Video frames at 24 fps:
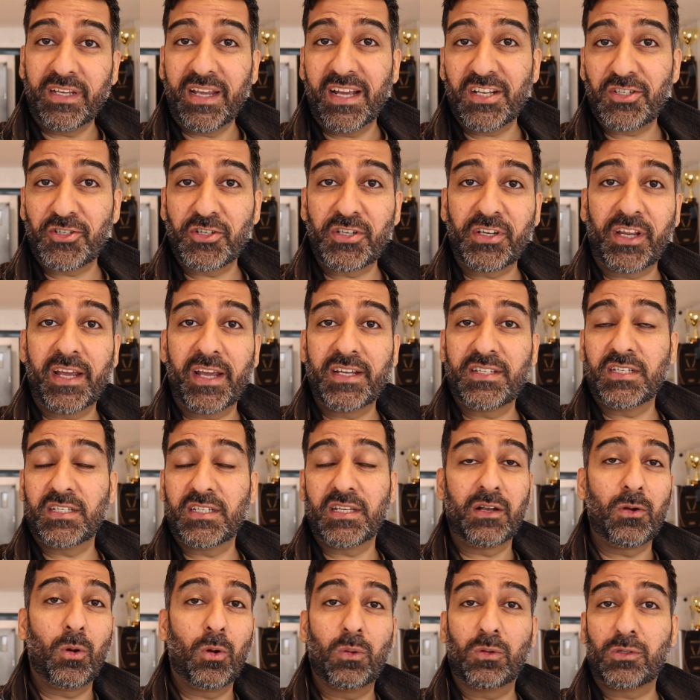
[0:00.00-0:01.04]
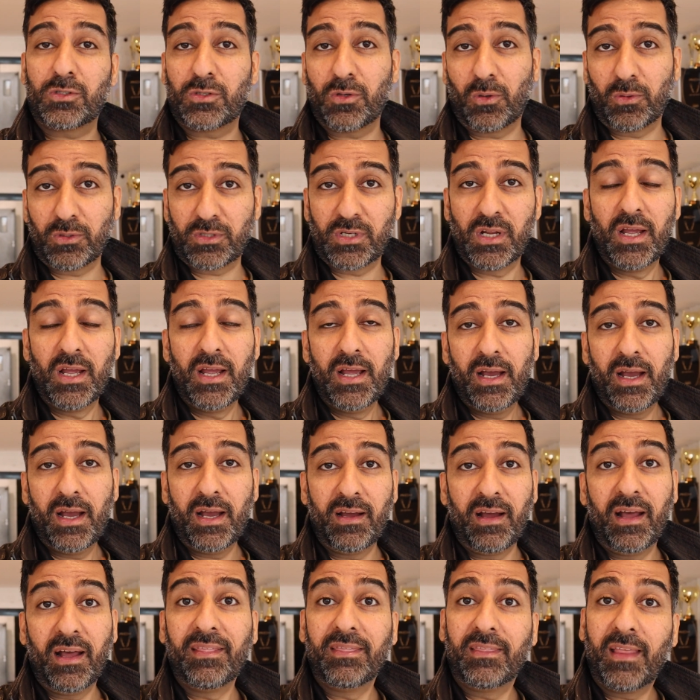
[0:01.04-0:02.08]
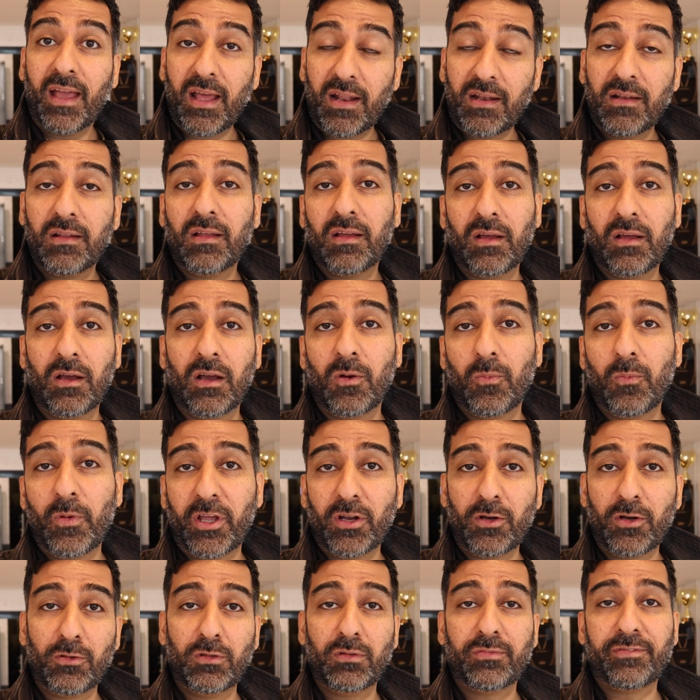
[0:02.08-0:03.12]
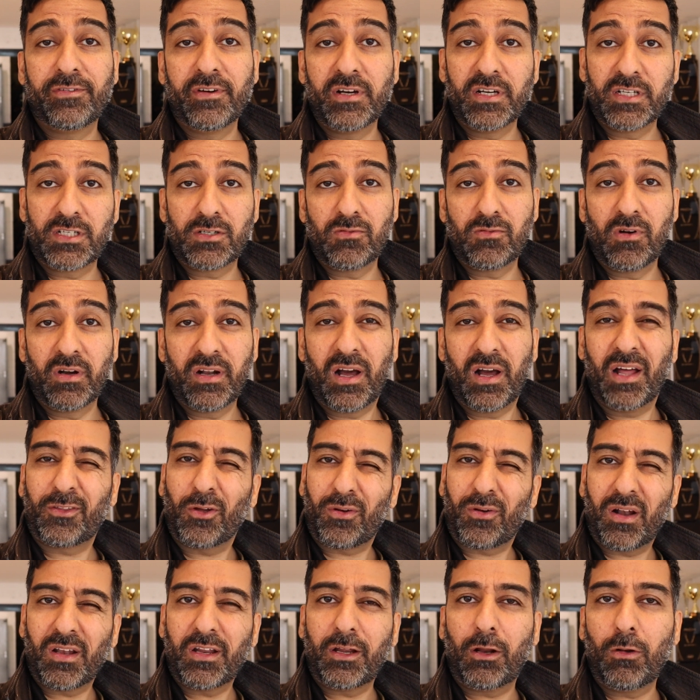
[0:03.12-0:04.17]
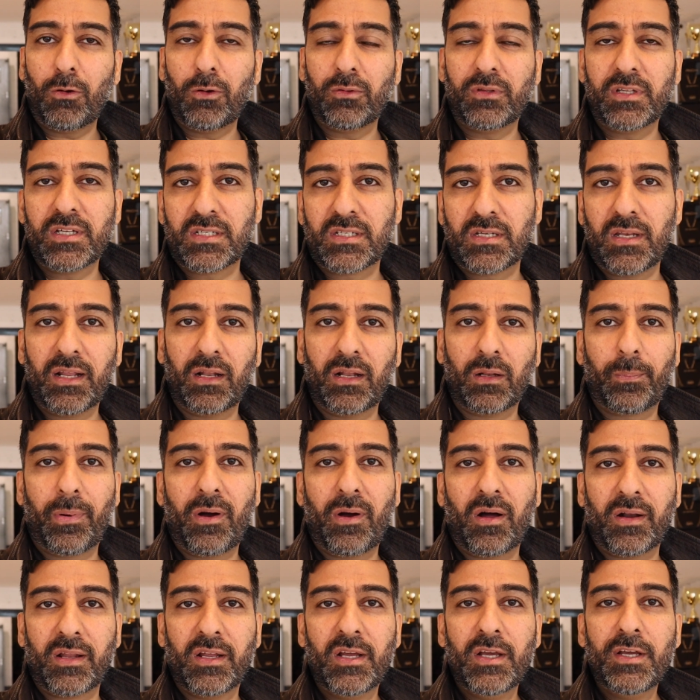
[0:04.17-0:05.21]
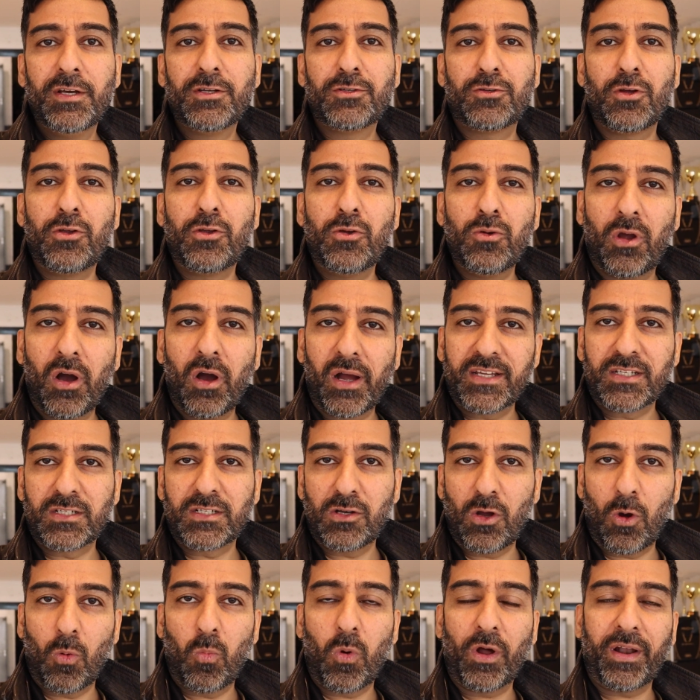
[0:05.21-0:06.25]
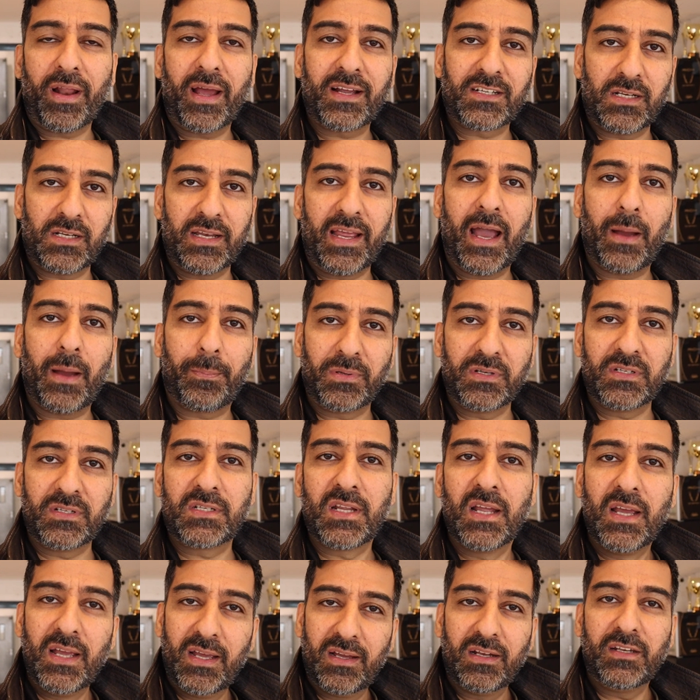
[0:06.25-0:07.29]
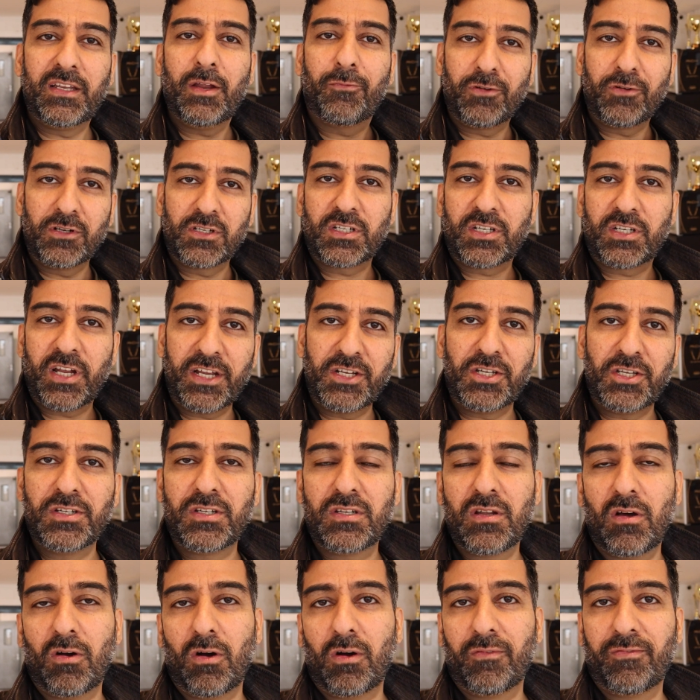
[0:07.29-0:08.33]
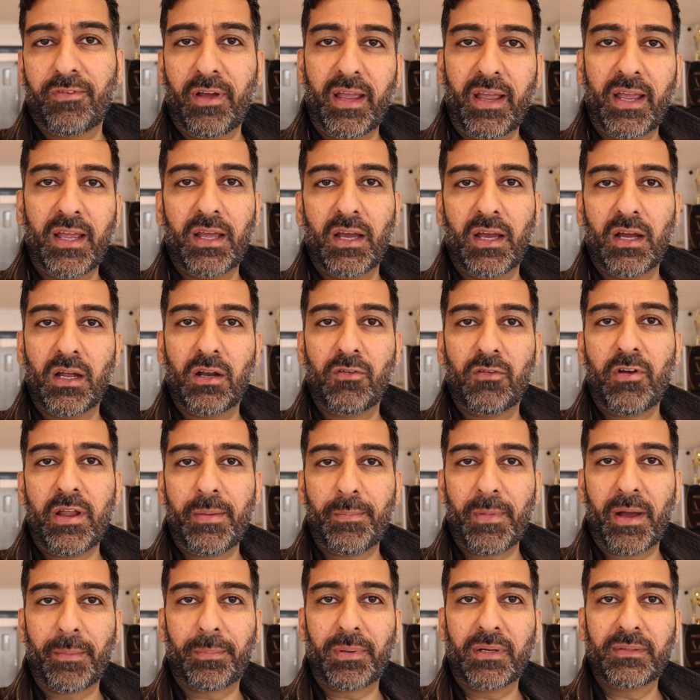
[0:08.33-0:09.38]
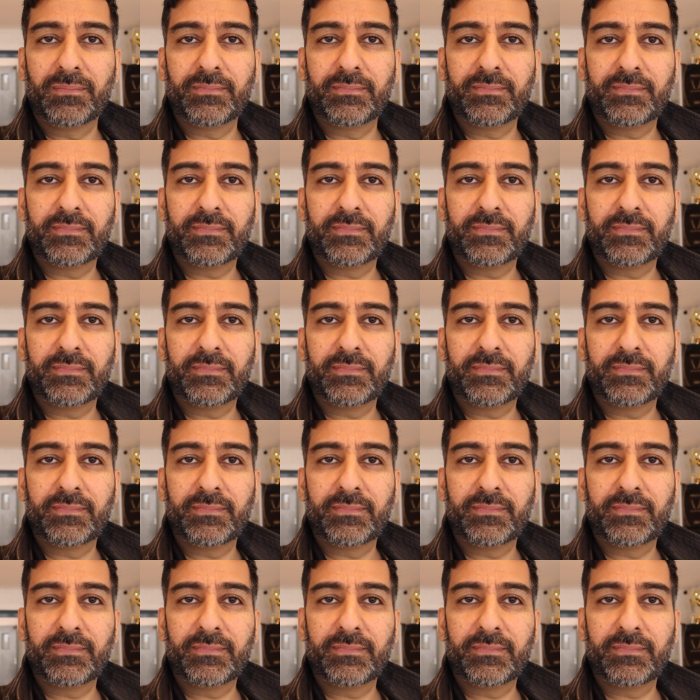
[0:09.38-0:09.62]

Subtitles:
the engine cases and all sorts. And then we're going to do the first run. I thought I'll include this little part so you guys know what actually happens, different stages of a remap.